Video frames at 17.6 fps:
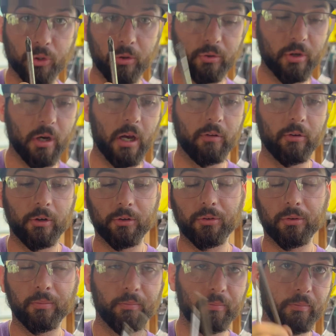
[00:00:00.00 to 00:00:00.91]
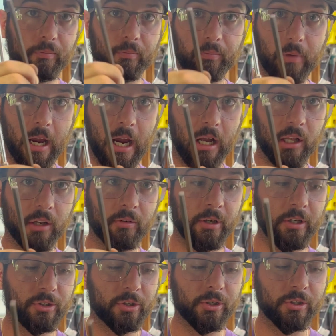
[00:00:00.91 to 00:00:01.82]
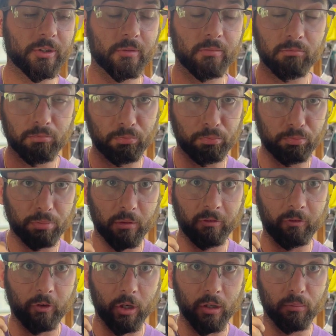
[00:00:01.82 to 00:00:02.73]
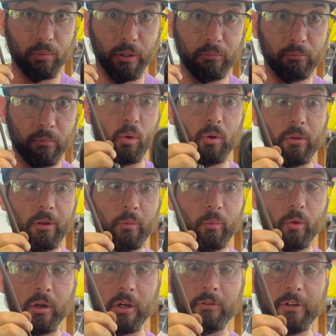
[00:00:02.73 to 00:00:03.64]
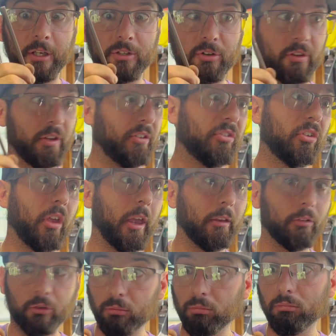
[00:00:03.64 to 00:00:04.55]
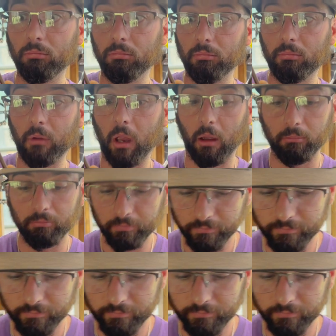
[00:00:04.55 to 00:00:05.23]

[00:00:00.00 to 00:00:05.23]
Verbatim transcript: screwdrivers, Allen wrenches, preferably more than one of each of these things. Yeah.